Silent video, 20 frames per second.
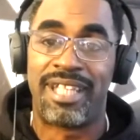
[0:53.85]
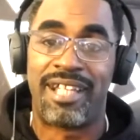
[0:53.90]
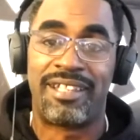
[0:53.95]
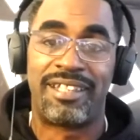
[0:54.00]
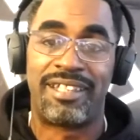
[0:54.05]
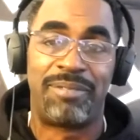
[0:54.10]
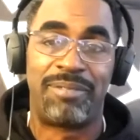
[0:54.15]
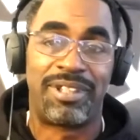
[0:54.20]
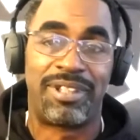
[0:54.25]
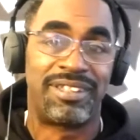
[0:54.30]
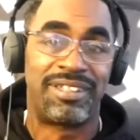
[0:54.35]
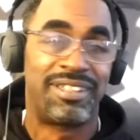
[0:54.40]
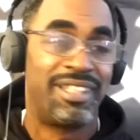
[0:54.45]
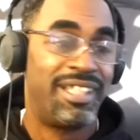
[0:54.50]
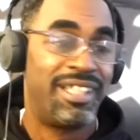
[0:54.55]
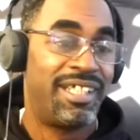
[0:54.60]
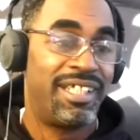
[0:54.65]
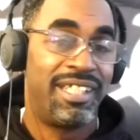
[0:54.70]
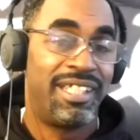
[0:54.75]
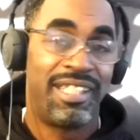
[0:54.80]
mentality
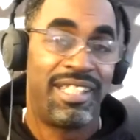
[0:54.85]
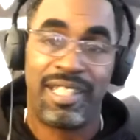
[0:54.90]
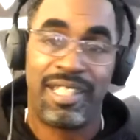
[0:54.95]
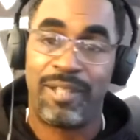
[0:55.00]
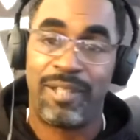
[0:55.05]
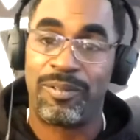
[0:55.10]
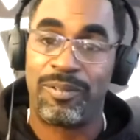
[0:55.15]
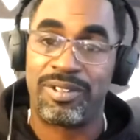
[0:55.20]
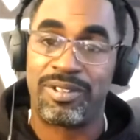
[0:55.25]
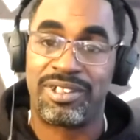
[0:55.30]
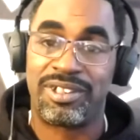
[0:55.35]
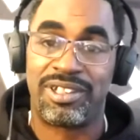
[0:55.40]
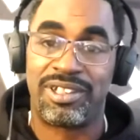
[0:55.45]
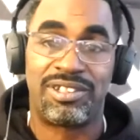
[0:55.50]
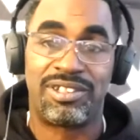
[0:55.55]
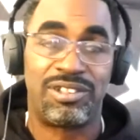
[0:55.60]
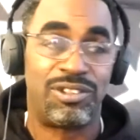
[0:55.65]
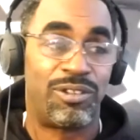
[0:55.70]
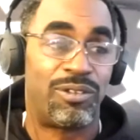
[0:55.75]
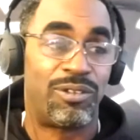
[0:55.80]
because it was
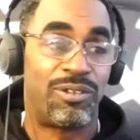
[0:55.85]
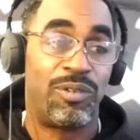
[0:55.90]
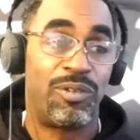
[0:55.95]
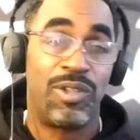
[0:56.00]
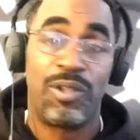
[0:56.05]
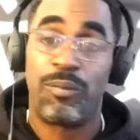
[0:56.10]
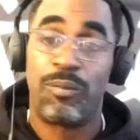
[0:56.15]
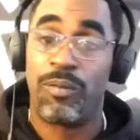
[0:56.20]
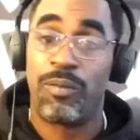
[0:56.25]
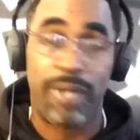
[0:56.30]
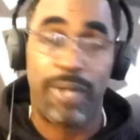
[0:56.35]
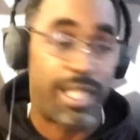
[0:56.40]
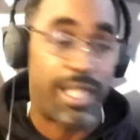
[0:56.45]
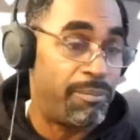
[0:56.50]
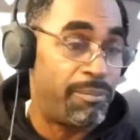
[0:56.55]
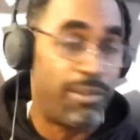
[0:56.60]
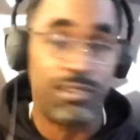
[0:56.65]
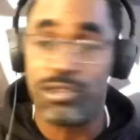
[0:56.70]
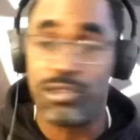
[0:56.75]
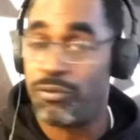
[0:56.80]
just, we
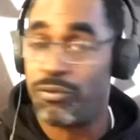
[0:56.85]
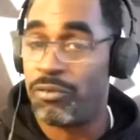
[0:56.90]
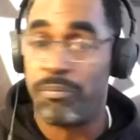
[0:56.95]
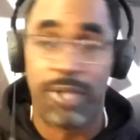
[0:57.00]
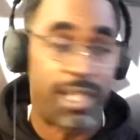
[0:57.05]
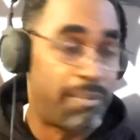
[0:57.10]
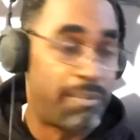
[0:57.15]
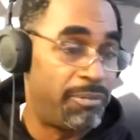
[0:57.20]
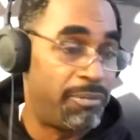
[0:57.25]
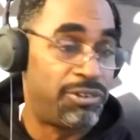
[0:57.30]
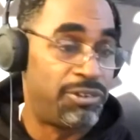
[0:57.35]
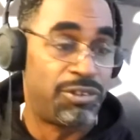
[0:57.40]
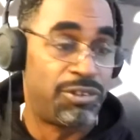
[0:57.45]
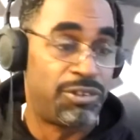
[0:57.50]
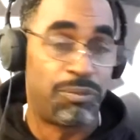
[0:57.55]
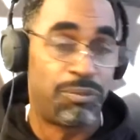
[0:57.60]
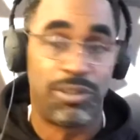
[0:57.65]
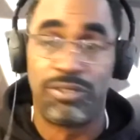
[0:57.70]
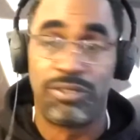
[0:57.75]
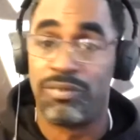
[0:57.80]
making music,
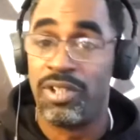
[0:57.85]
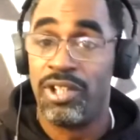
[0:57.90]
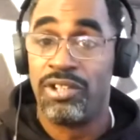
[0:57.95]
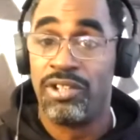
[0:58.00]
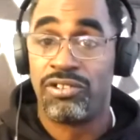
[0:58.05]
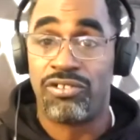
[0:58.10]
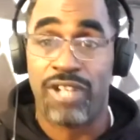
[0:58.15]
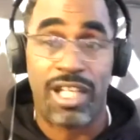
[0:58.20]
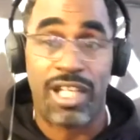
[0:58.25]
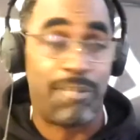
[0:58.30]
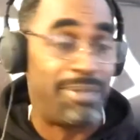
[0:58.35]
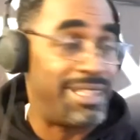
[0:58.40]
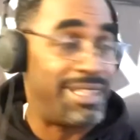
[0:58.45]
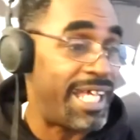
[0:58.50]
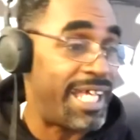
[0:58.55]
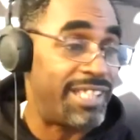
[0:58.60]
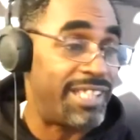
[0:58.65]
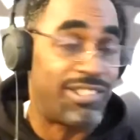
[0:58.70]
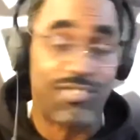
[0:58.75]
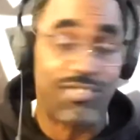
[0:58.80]
we trying to be
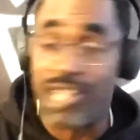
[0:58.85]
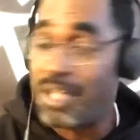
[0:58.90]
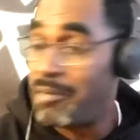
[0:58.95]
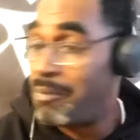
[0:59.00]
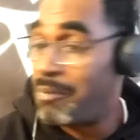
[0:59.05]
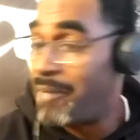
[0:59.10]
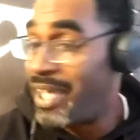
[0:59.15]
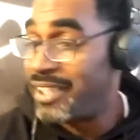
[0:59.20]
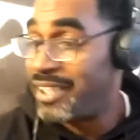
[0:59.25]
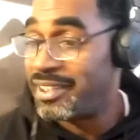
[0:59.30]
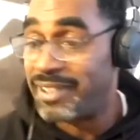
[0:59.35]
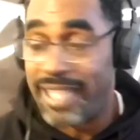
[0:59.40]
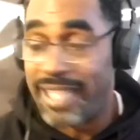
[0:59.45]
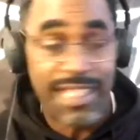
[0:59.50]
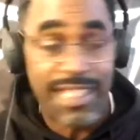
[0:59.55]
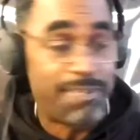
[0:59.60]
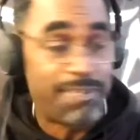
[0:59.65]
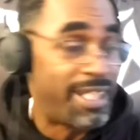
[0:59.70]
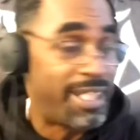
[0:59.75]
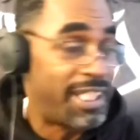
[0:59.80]

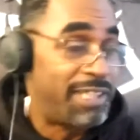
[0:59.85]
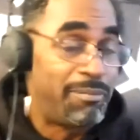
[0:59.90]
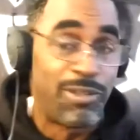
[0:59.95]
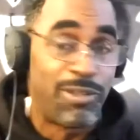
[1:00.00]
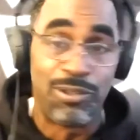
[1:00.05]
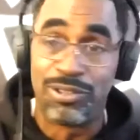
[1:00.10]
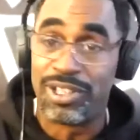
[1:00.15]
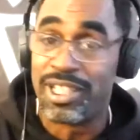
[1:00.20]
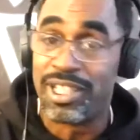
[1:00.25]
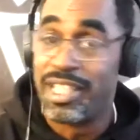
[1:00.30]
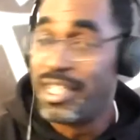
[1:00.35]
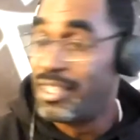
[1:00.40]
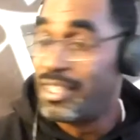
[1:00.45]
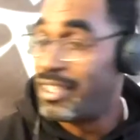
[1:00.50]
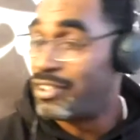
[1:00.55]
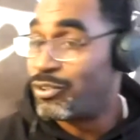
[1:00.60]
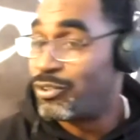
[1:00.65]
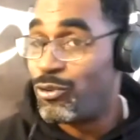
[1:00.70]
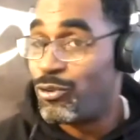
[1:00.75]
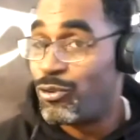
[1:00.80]
nice making the music.
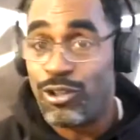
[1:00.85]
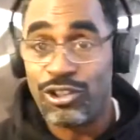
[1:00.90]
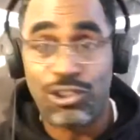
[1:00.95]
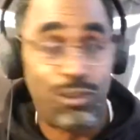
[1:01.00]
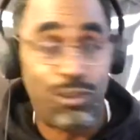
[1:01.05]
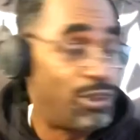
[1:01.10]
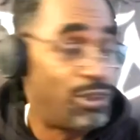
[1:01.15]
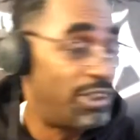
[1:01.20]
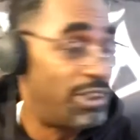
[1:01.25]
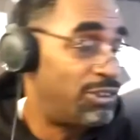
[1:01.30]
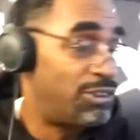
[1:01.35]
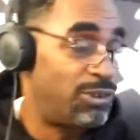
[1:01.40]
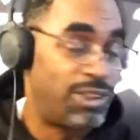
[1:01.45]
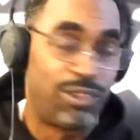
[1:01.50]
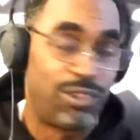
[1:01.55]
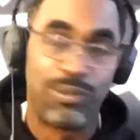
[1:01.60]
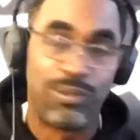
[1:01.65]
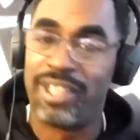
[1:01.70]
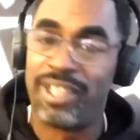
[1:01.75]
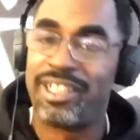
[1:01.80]
Let's go on tour, let's
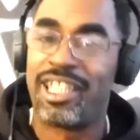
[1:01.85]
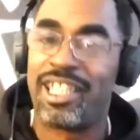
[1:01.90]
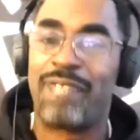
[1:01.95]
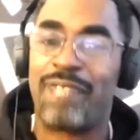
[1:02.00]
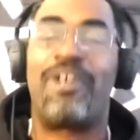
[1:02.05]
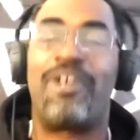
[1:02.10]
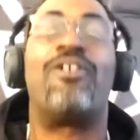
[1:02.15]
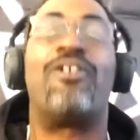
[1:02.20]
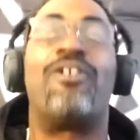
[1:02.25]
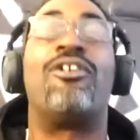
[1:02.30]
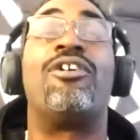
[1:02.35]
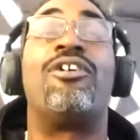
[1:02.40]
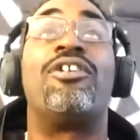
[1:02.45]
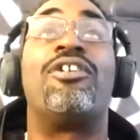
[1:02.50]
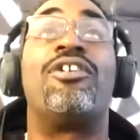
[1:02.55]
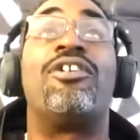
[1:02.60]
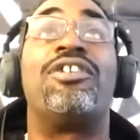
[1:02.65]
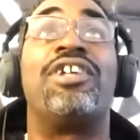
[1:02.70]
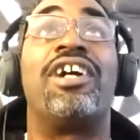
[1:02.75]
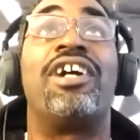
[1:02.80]
do it. You ain't think about
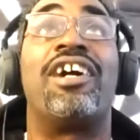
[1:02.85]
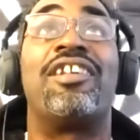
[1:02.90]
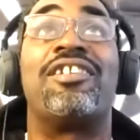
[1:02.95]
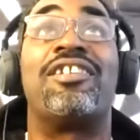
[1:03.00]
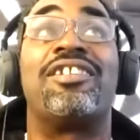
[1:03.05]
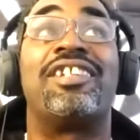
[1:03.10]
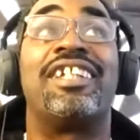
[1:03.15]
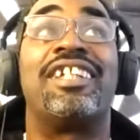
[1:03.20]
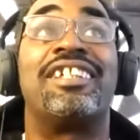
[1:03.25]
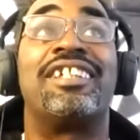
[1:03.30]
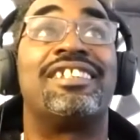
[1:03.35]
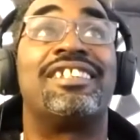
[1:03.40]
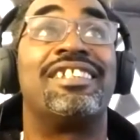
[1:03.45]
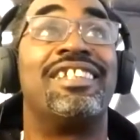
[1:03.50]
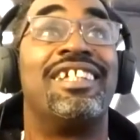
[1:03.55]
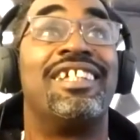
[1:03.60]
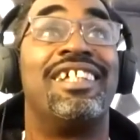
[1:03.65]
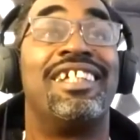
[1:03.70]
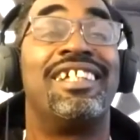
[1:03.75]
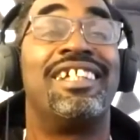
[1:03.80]
all the other things